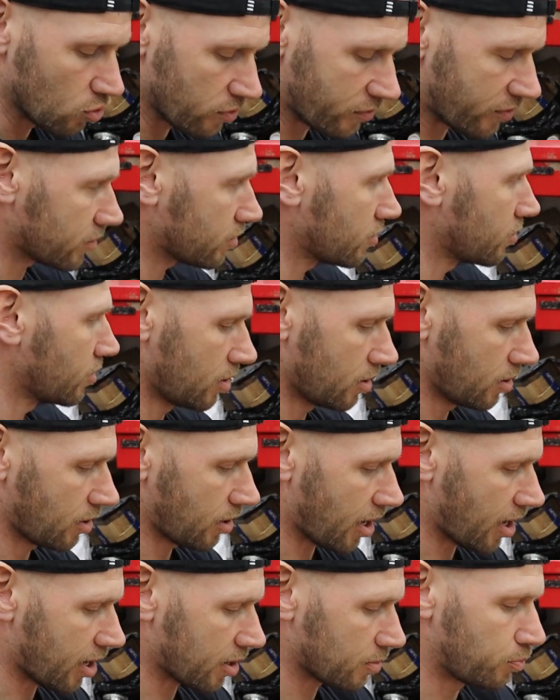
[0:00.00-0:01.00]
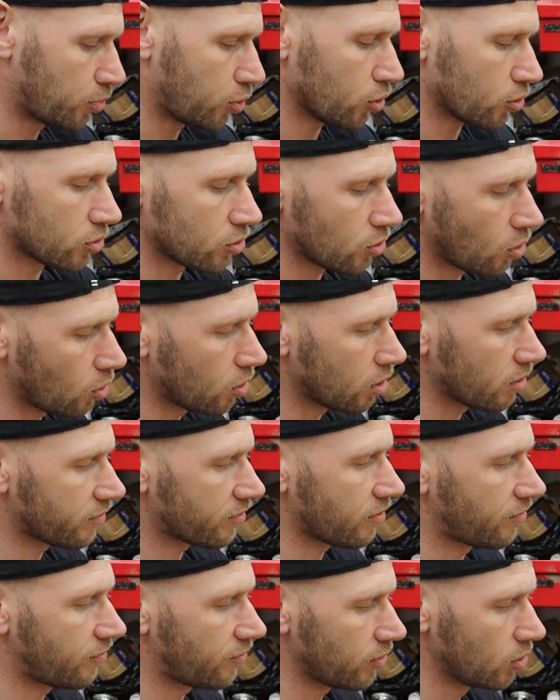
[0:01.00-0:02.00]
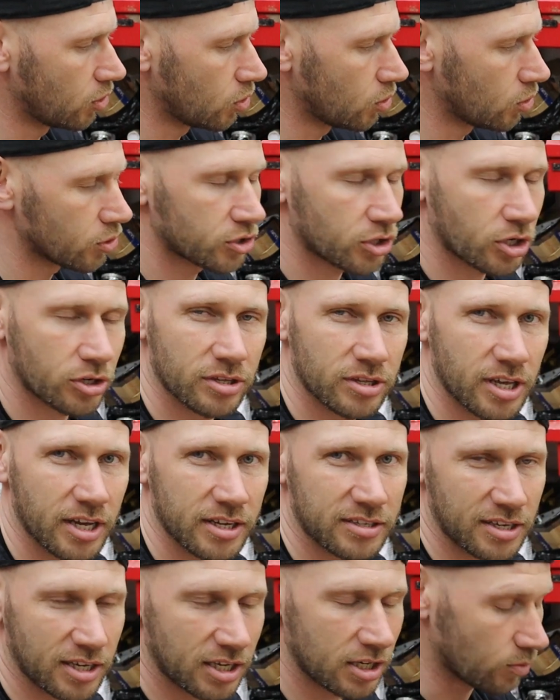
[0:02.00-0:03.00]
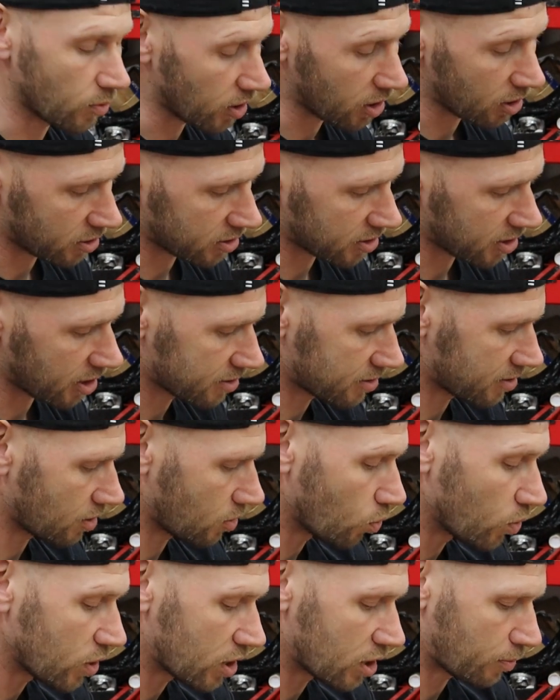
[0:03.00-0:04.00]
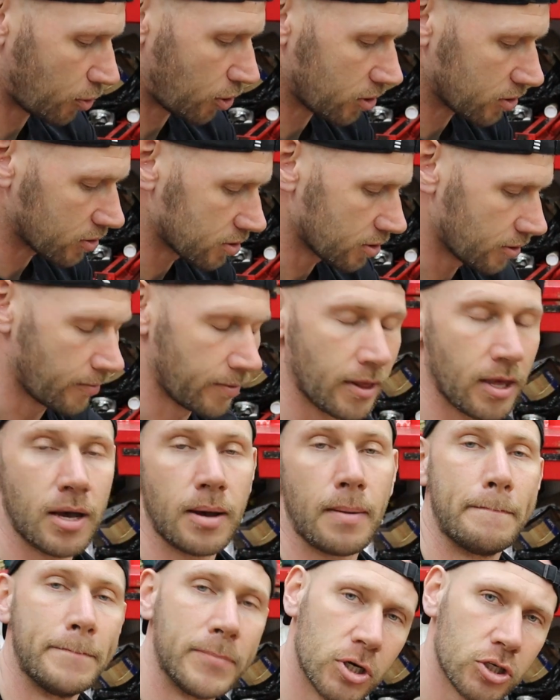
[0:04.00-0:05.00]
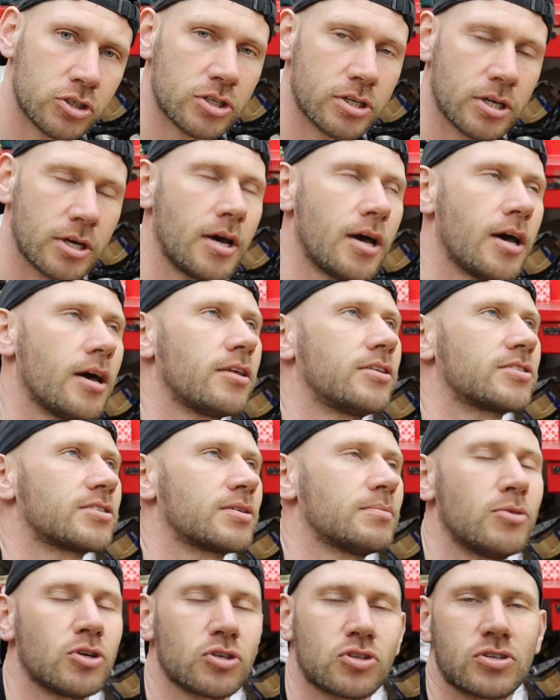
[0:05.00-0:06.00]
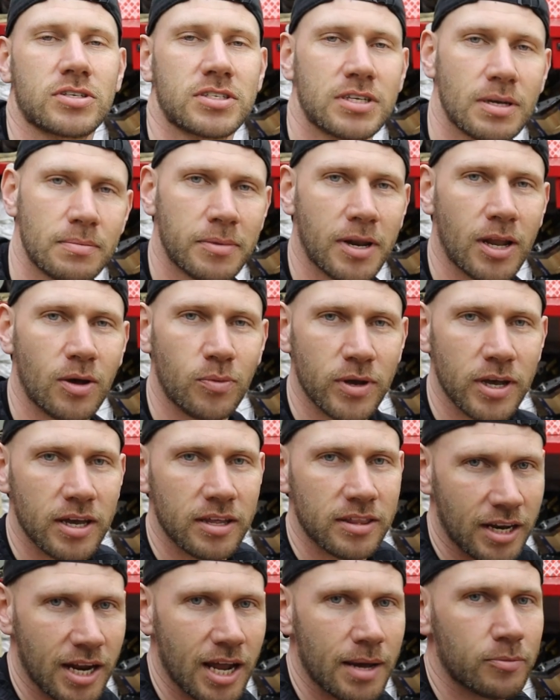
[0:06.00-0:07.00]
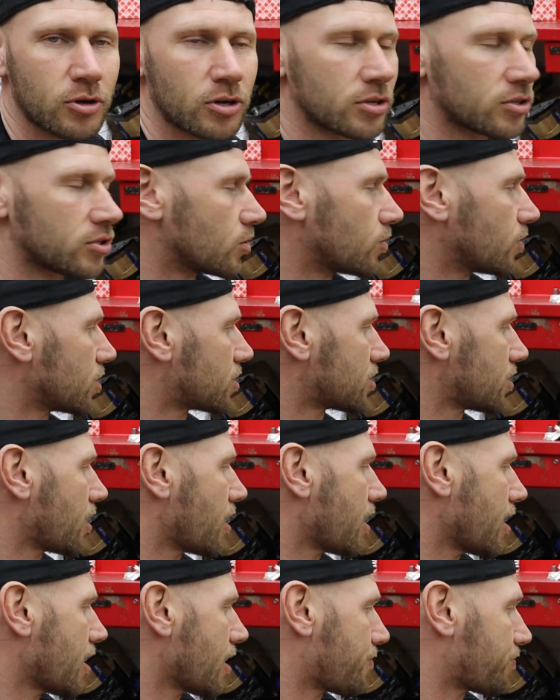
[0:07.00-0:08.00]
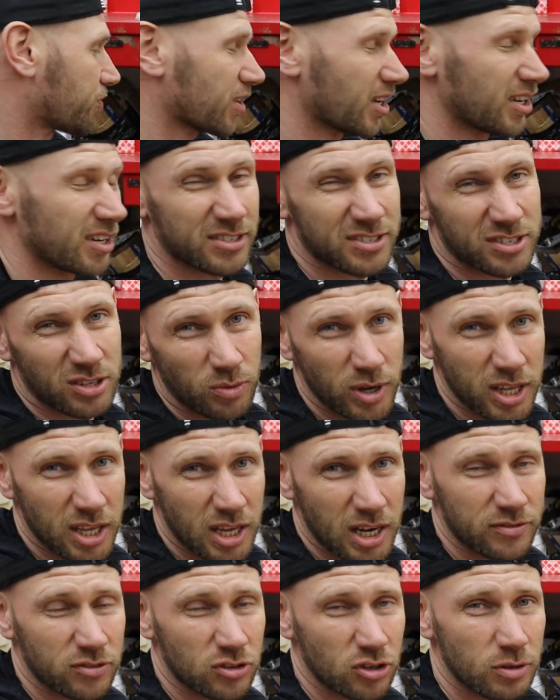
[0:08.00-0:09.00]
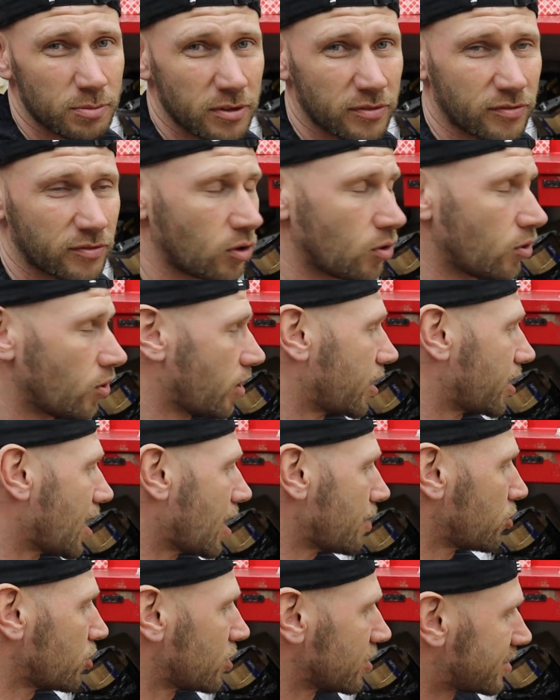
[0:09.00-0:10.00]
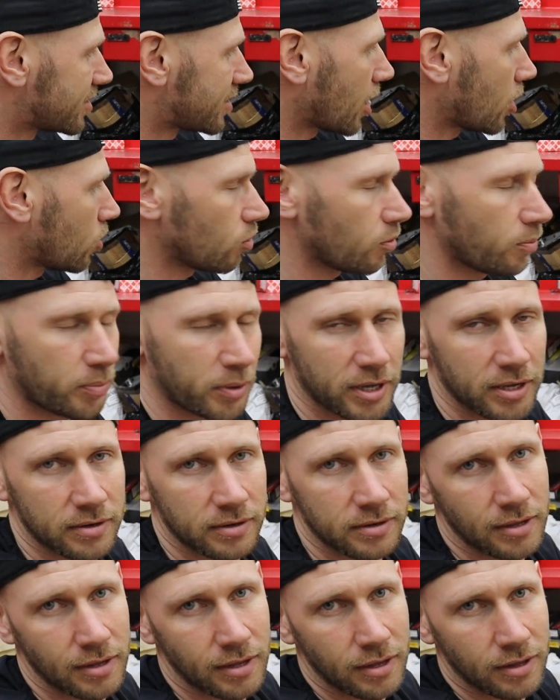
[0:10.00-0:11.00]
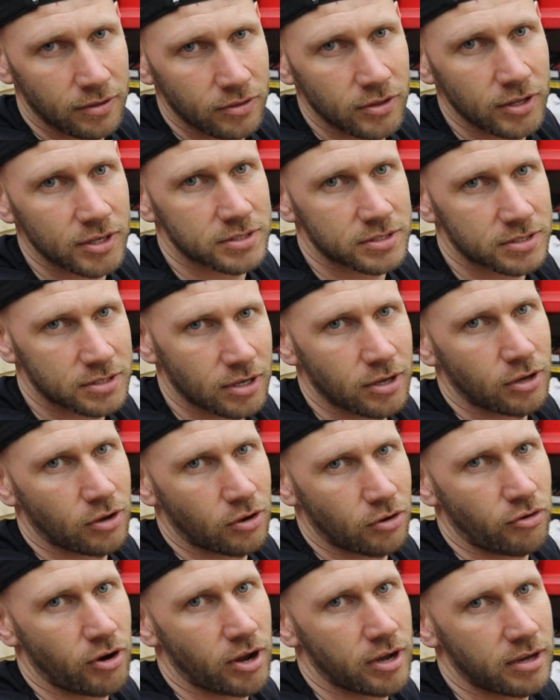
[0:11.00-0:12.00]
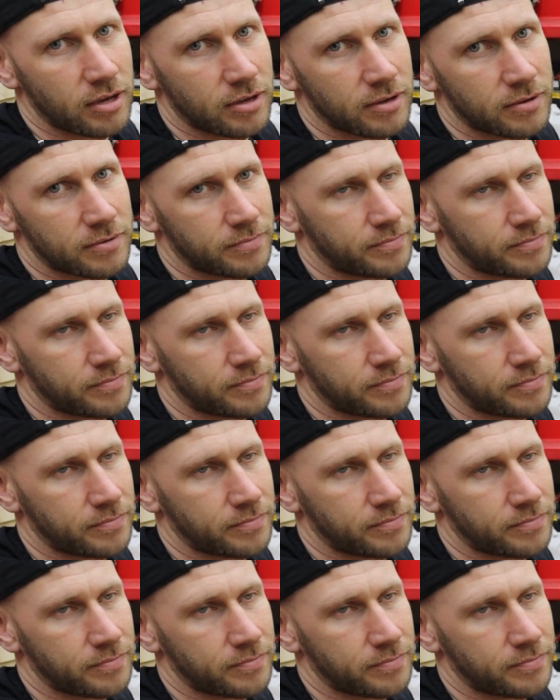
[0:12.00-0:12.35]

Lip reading: moving and putting all of the load onto that keyway, because that's the weak point. But there's a much simpler way that I'm going to do it, and it's the way that I've done it before, and I'm going to dowel pin this crank.